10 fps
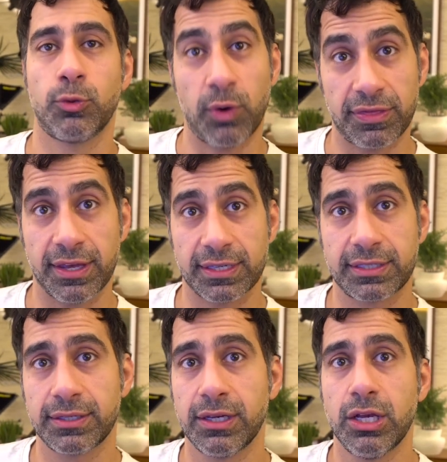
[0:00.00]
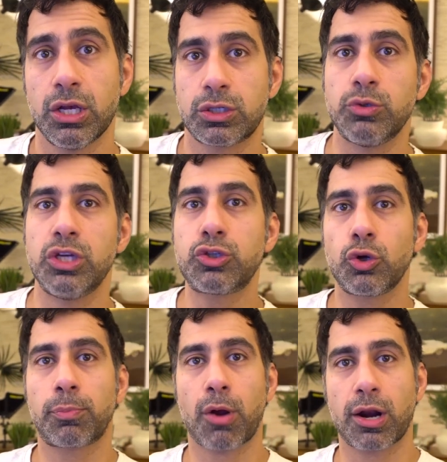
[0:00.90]
with this. So digital
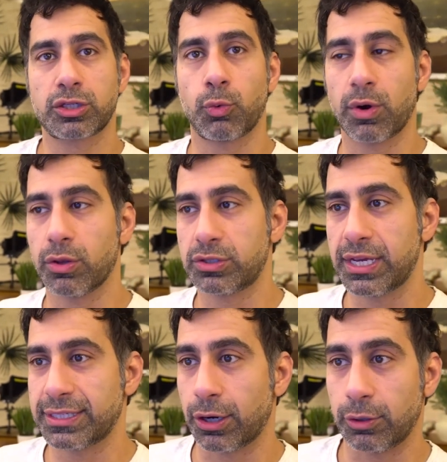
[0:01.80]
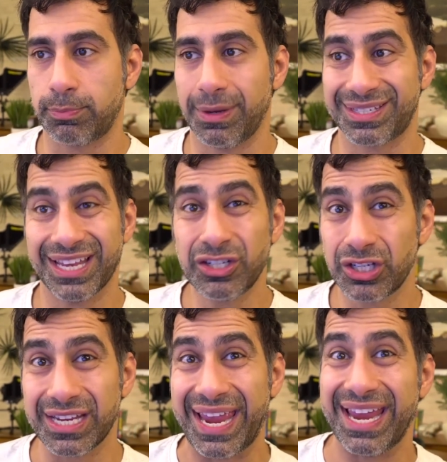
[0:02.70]
products are one of those things that are
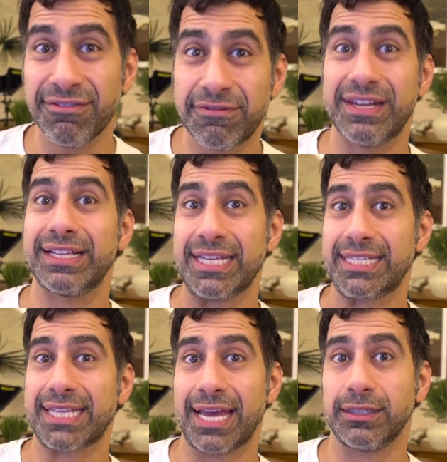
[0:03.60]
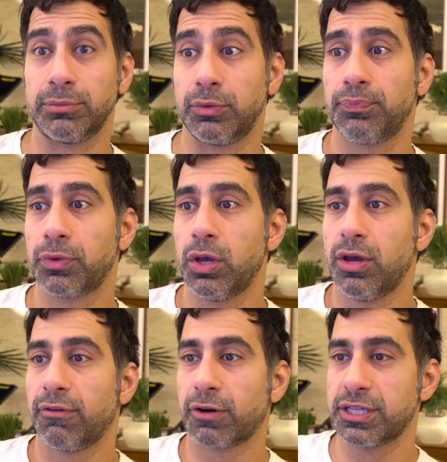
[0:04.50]
essentially infinitely scalable.
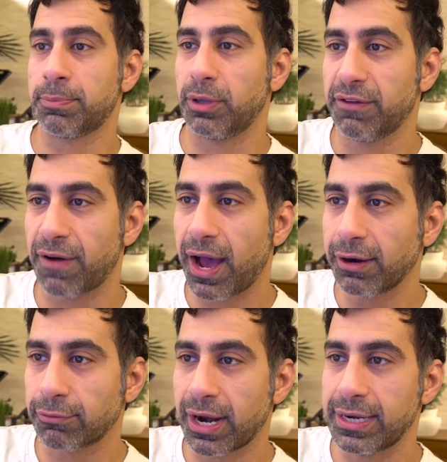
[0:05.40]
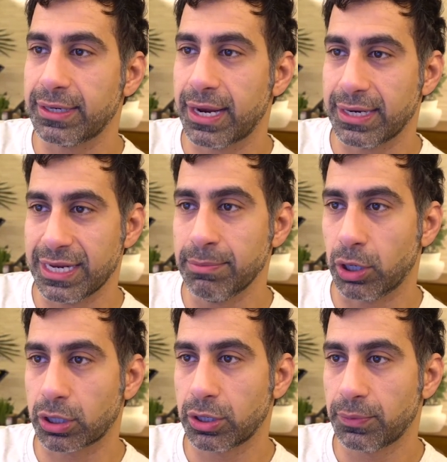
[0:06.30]
For example, if I write an
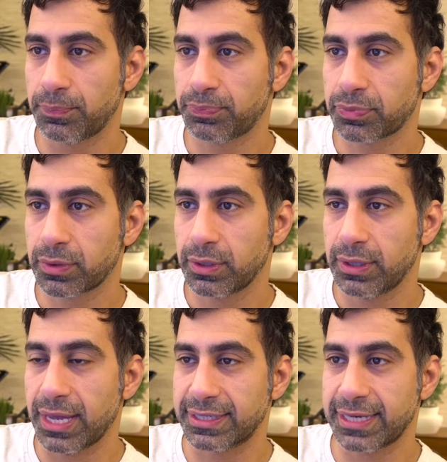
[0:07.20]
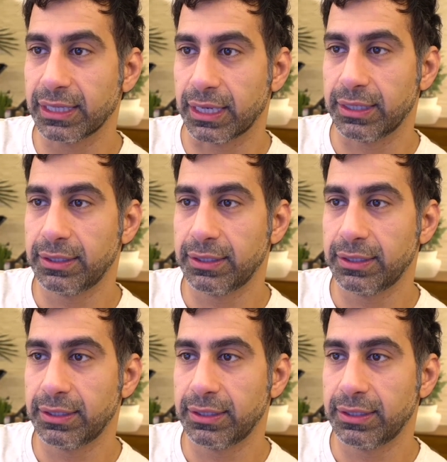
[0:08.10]
ebook and sell it,